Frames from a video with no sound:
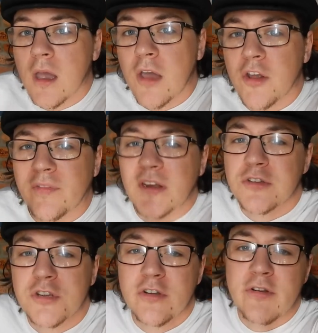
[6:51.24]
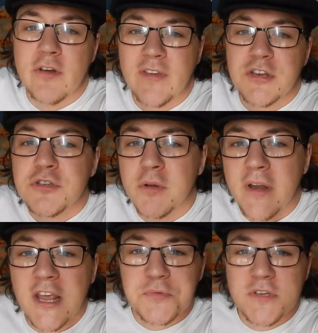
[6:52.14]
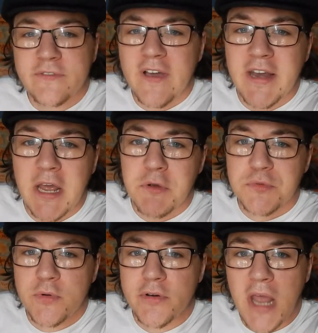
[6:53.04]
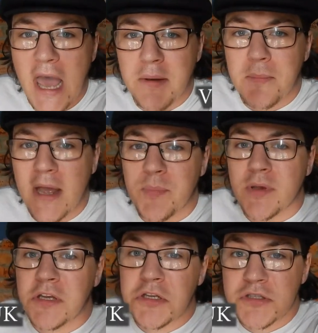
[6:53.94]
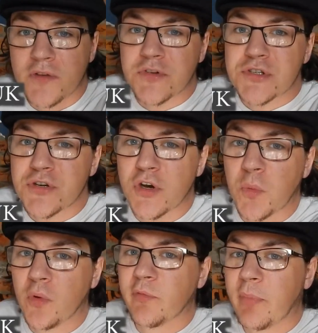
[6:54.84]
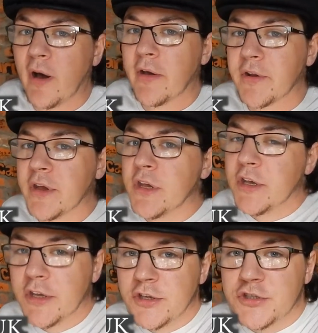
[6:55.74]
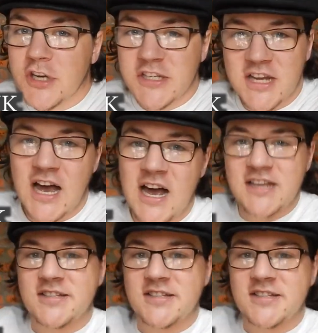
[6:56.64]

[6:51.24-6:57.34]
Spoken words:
And don't forget to tune in next week to find out who's won and my opinions on the Snowwolf pod. Cheers, guys.